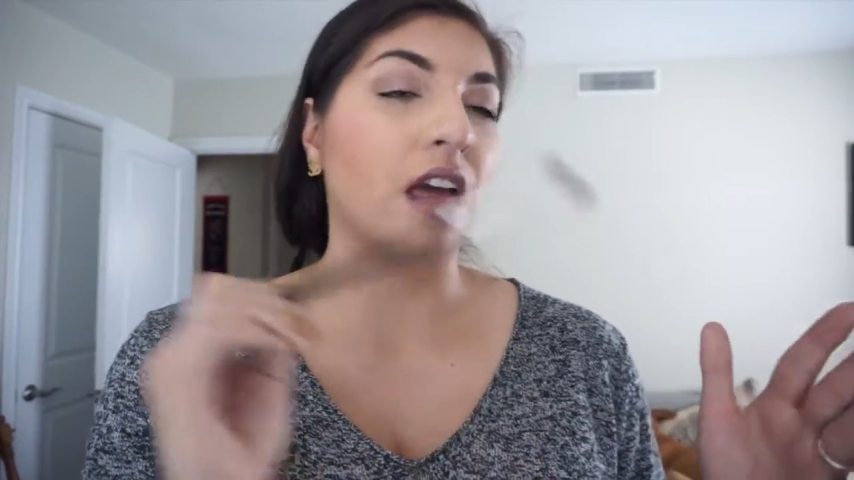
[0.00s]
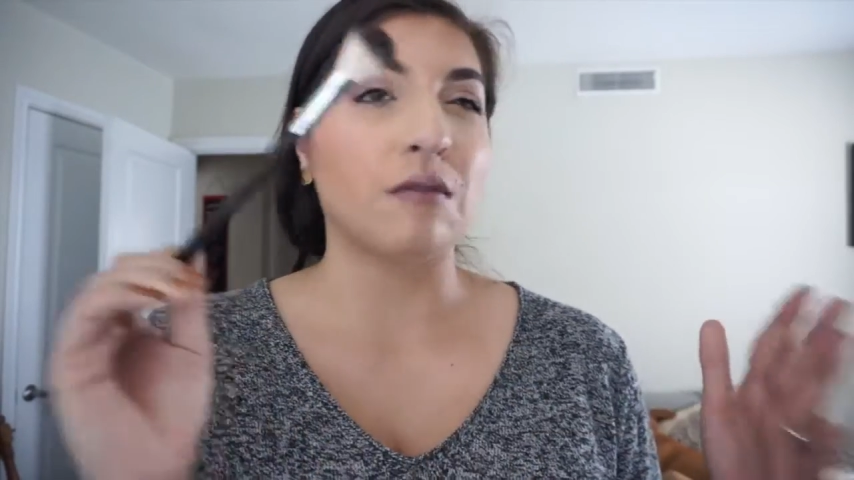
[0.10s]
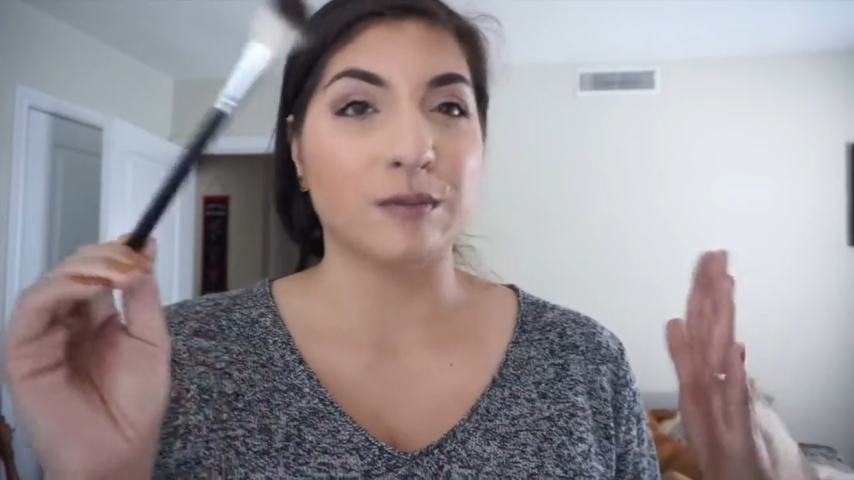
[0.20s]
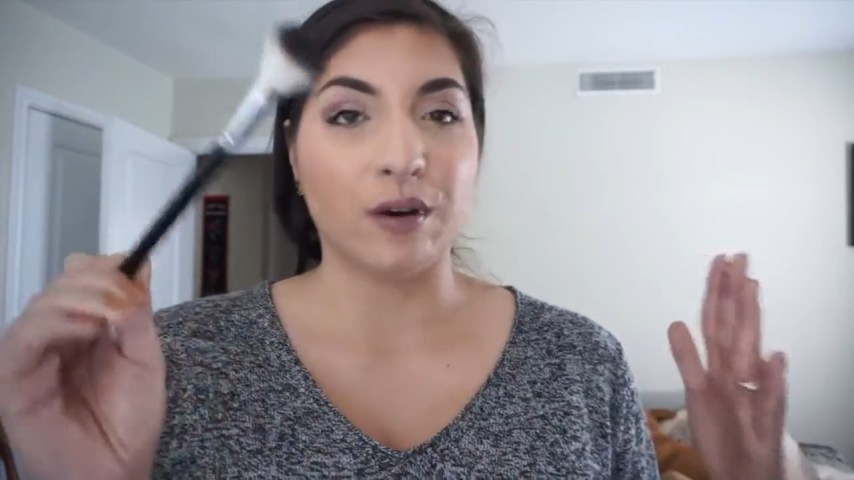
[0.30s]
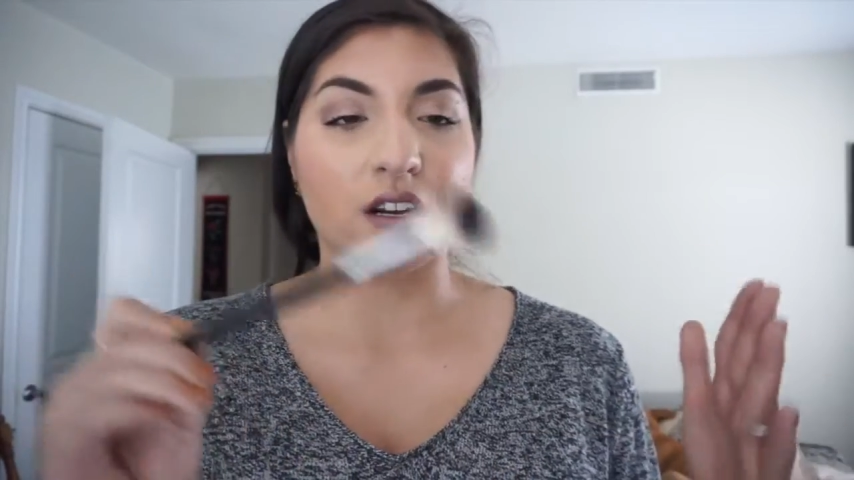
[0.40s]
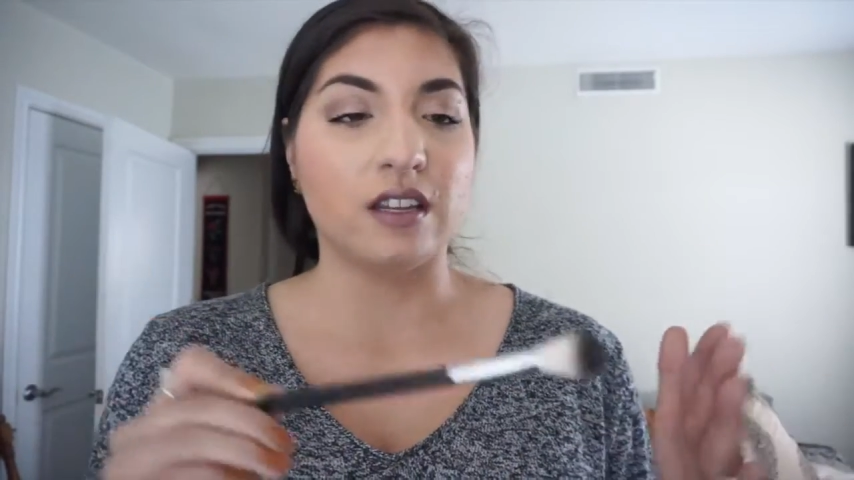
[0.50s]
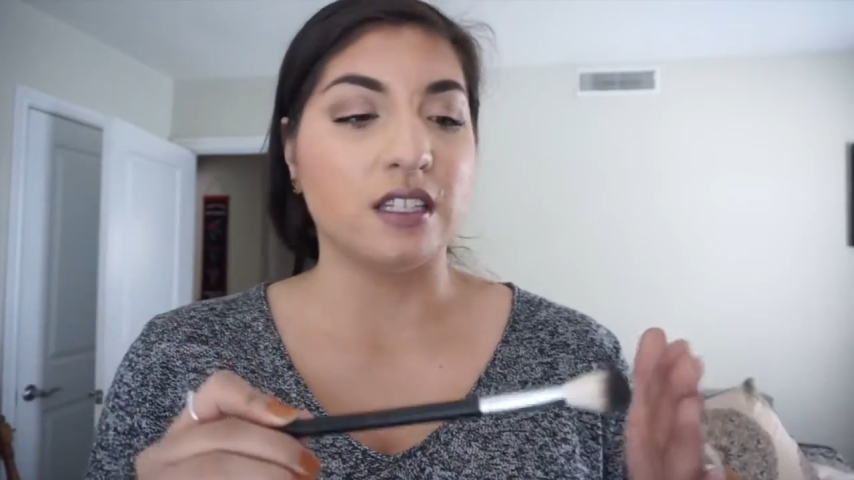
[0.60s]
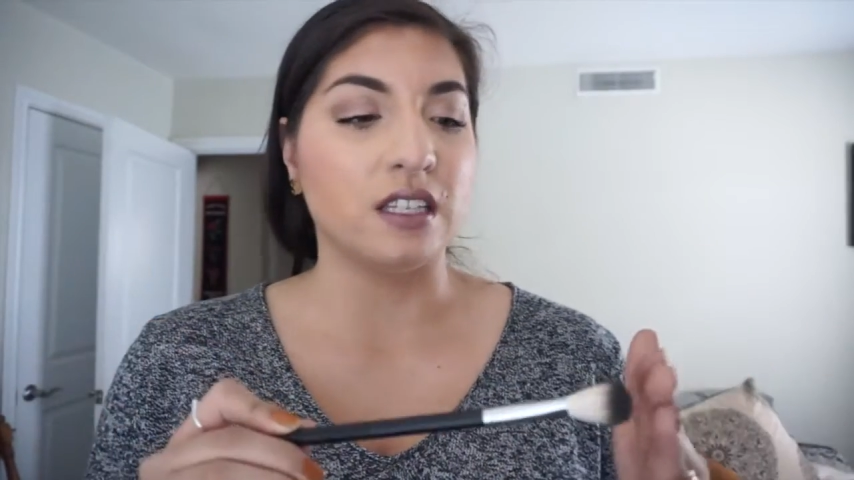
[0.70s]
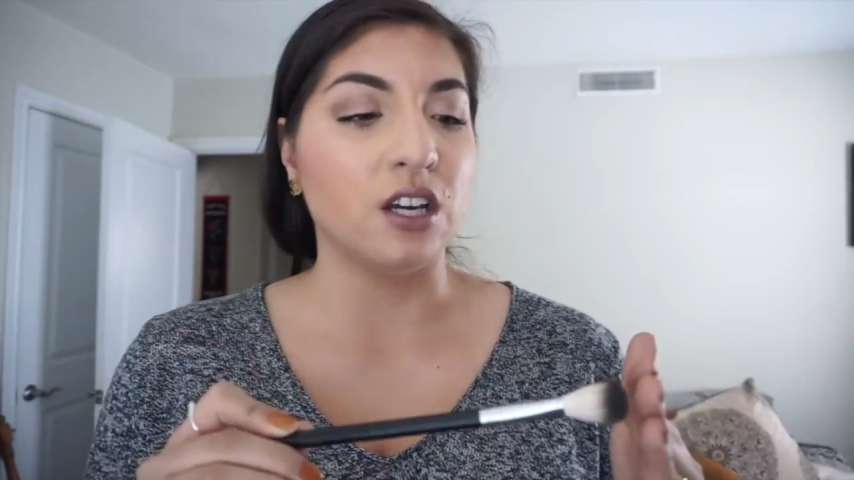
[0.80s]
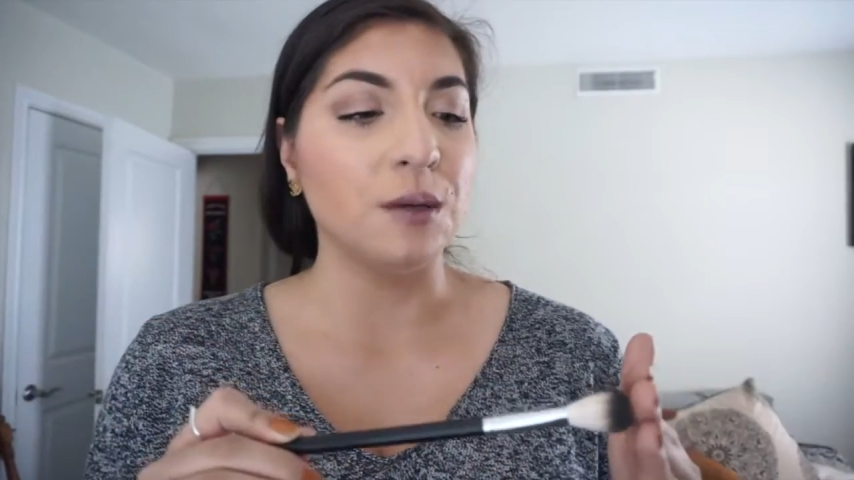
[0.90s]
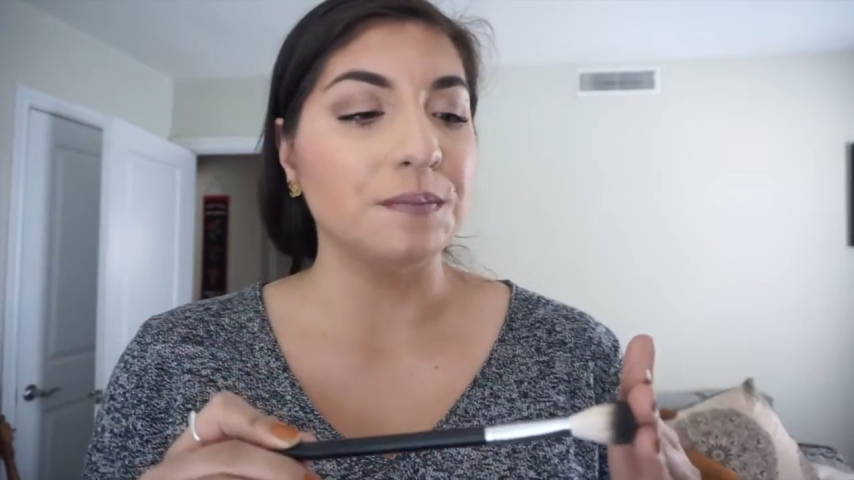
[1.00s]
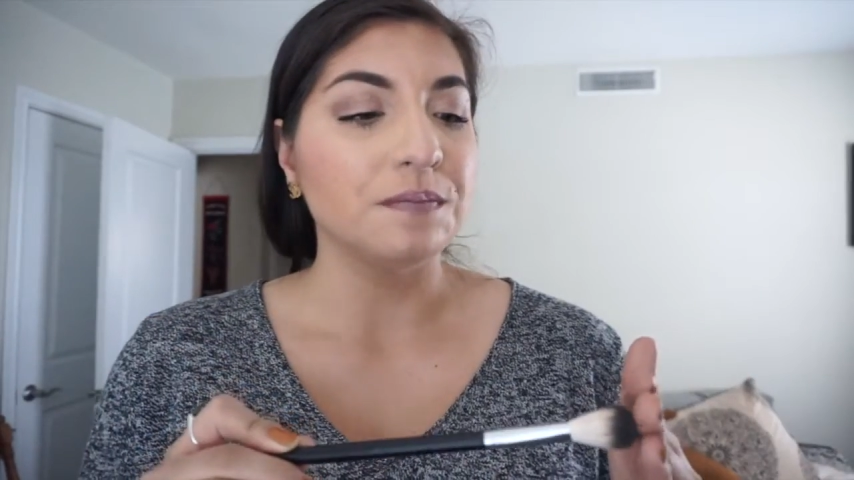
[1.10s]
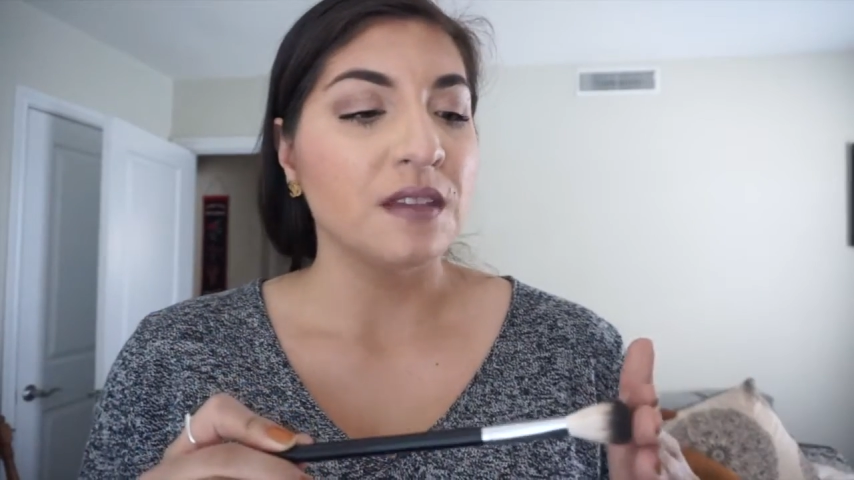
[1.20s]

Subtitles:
That was part of the deal.